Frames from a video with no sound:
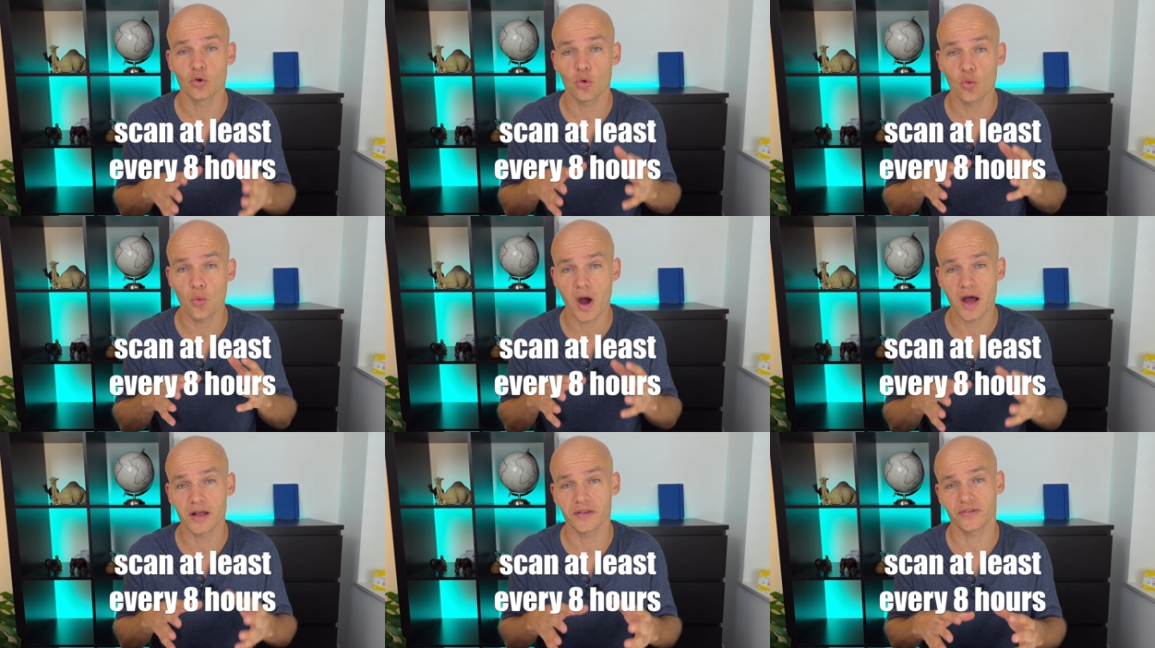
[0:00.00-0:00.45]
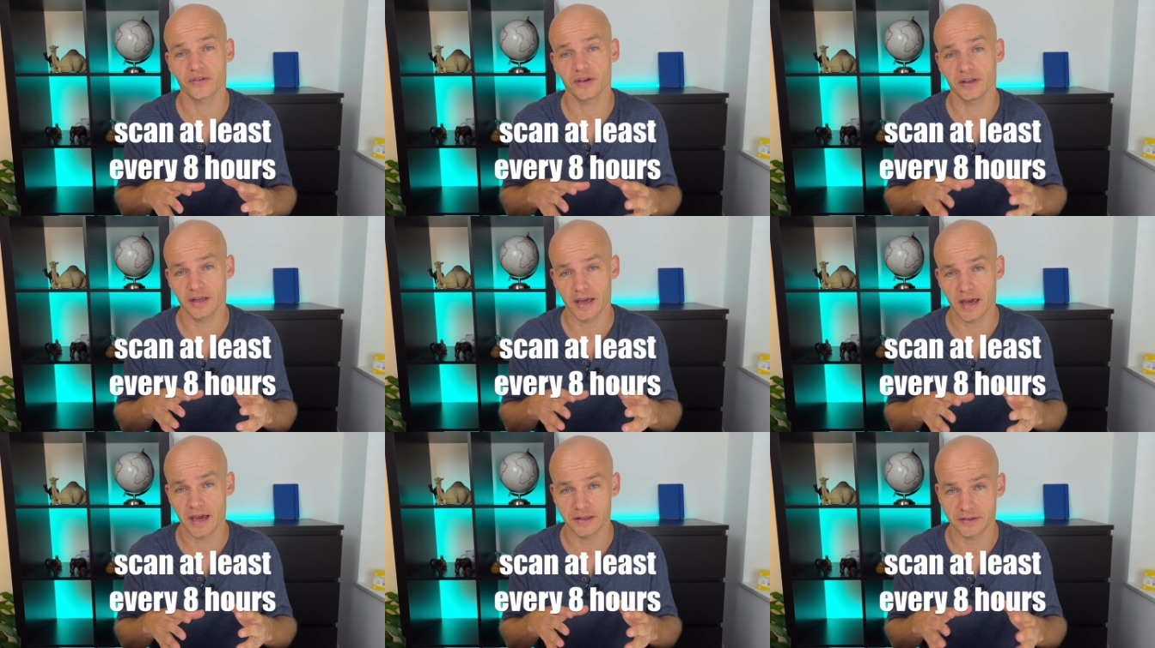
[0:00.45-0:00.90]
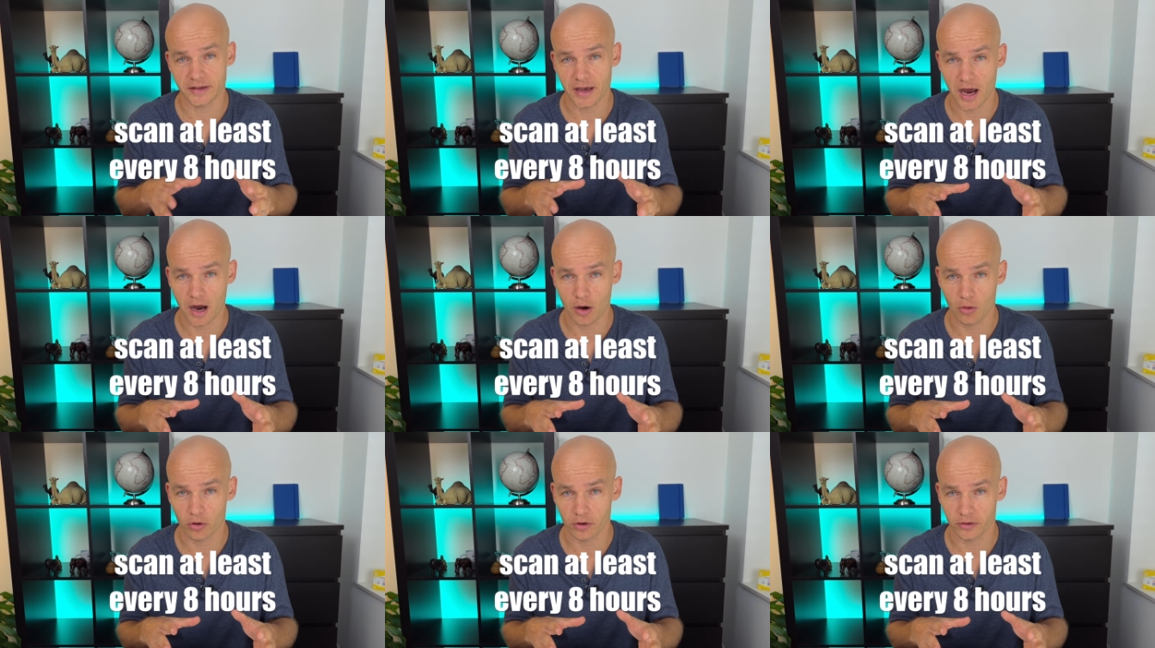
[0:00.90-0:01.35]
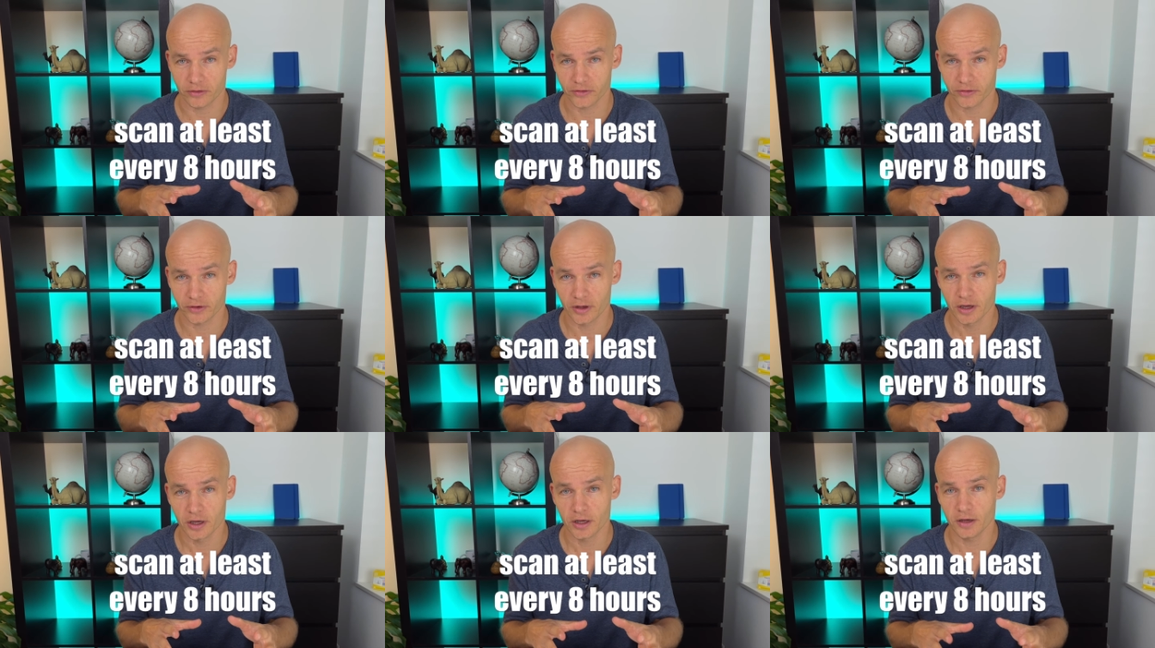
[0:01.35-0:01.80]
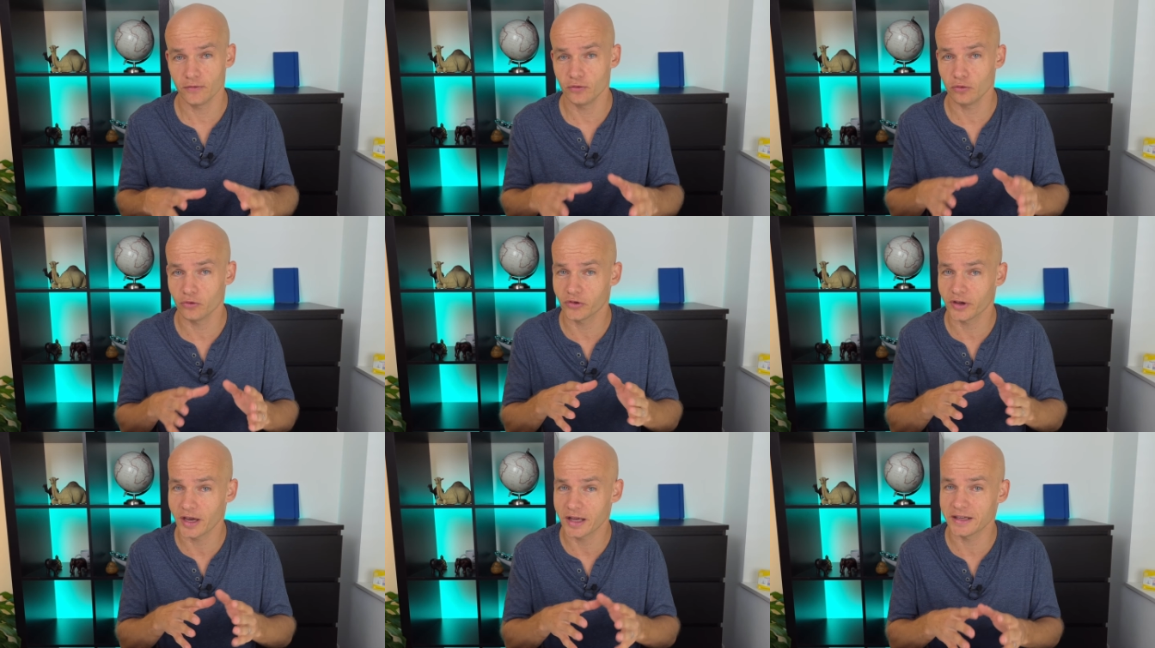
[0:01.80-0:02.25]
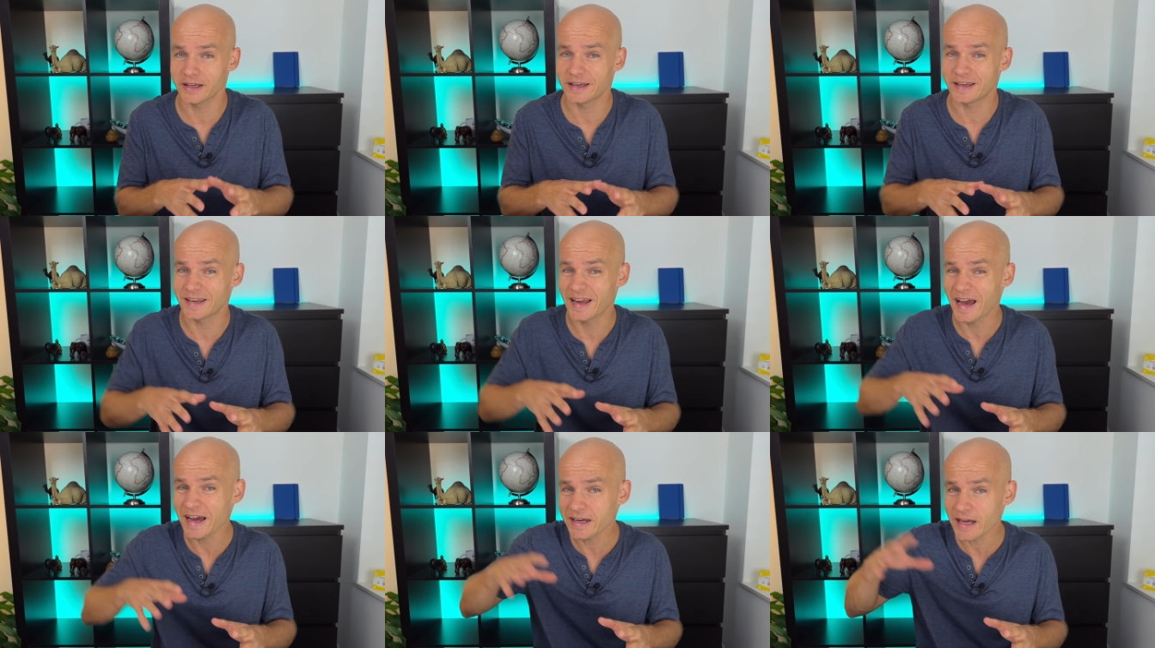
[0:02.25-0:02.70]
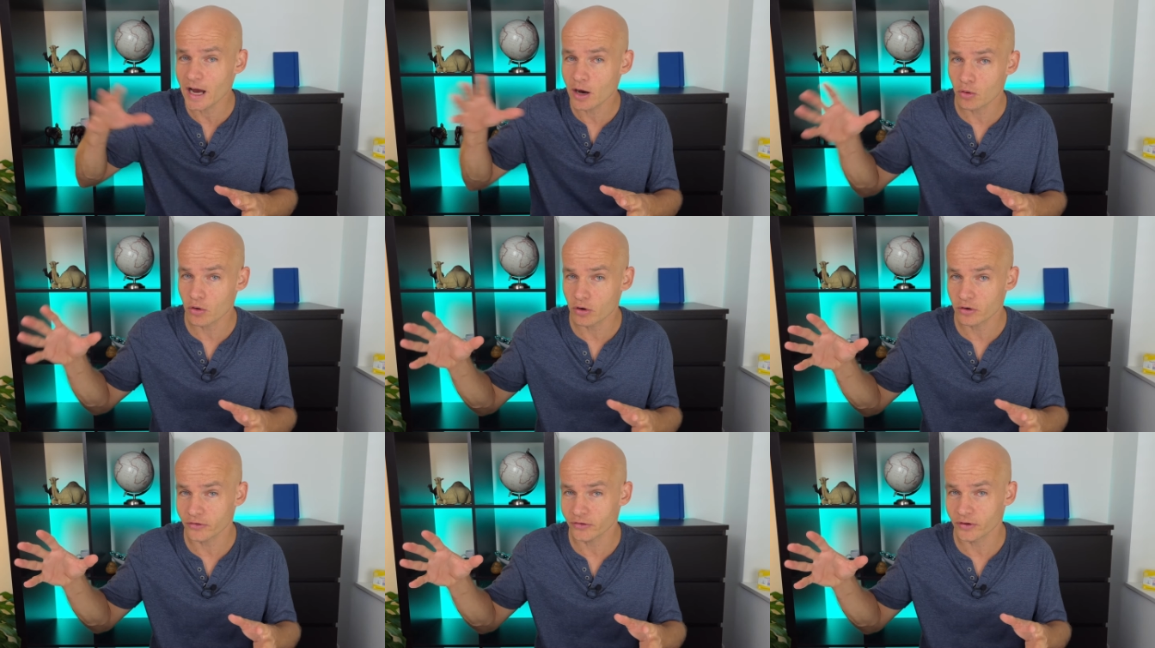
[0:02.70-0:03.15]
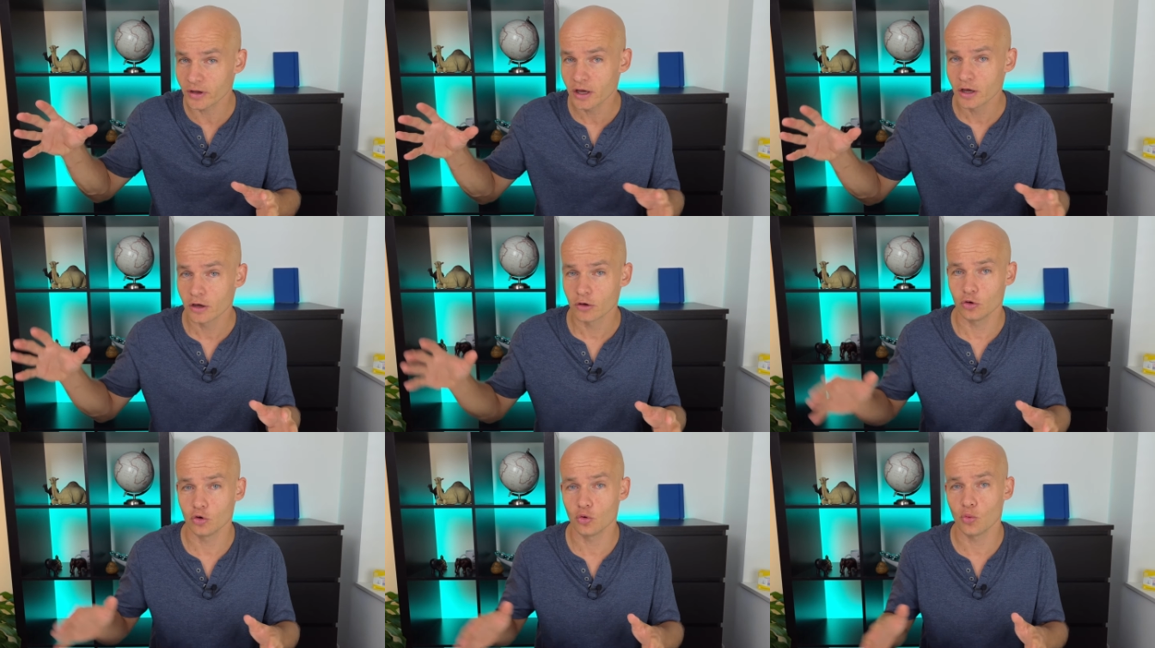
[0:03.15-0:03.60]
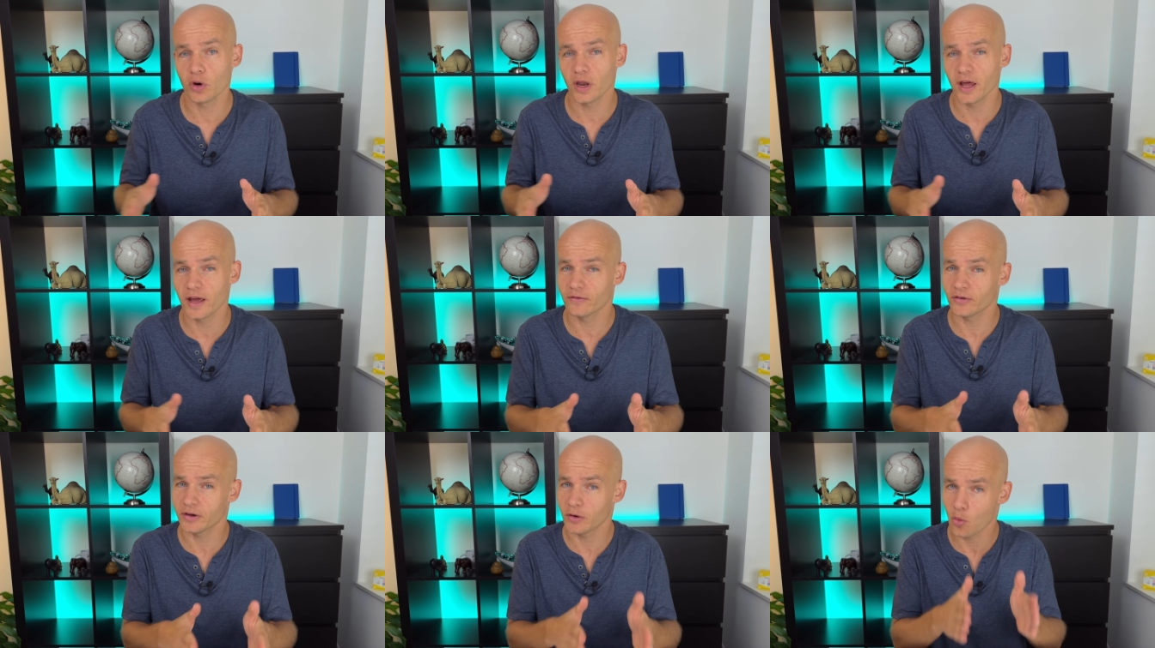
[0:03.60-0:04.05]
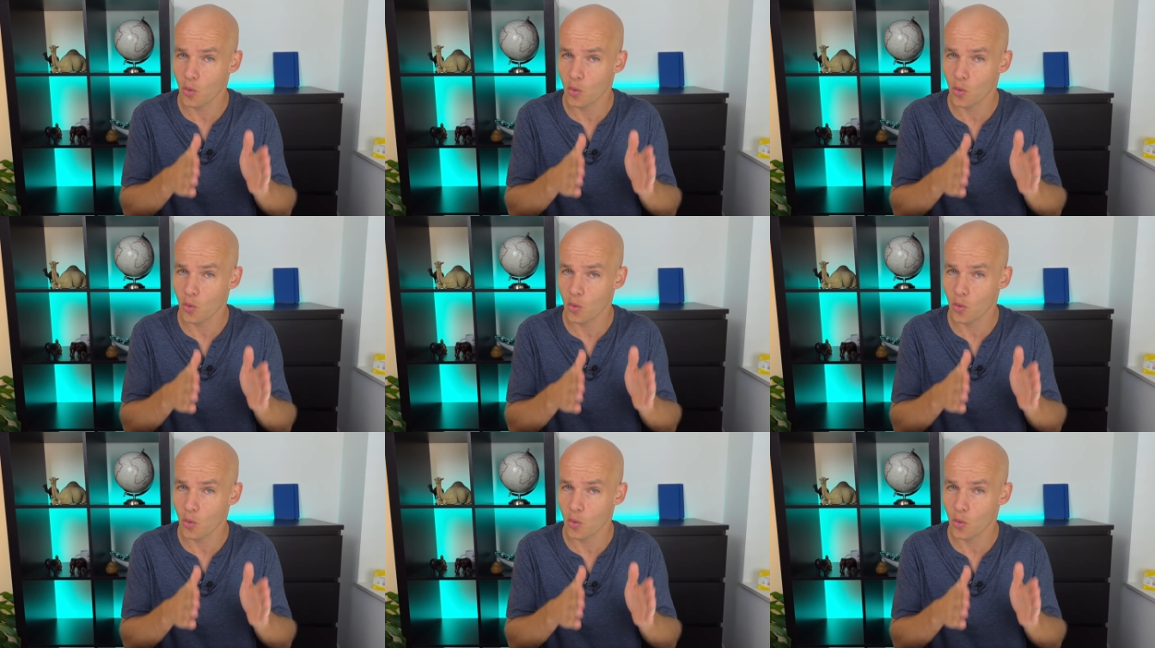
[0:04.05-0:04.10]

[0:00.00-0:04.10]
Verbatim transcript: once in eight hours. If you scan in nine hours, you will have a